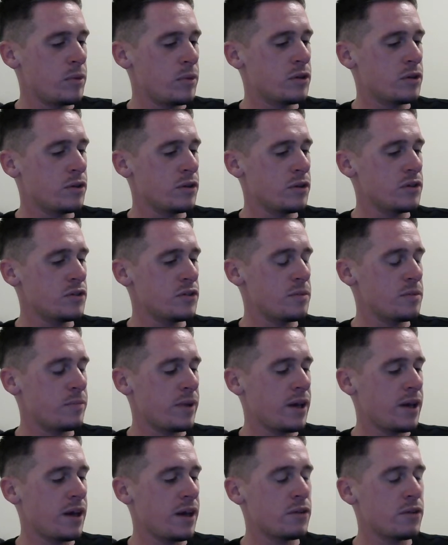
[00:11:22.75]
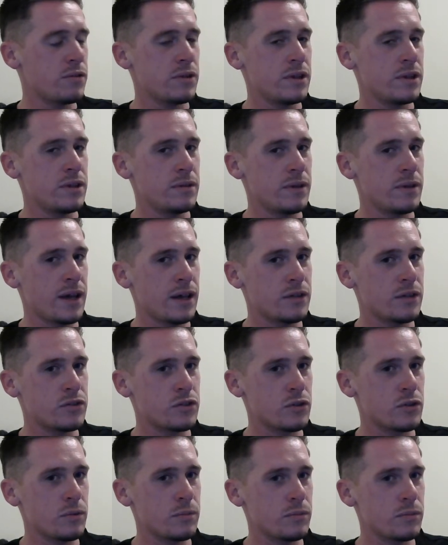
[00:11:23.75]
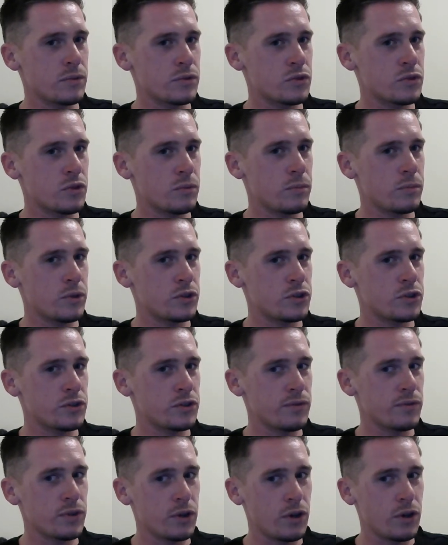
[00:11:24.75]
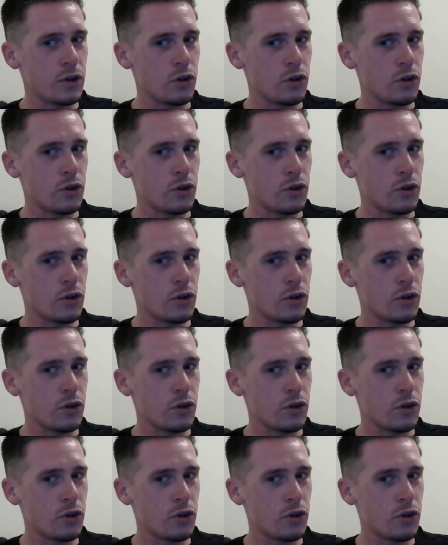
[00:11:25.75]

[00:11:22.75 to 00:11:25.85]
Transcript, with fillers: because the battery had so so much of a,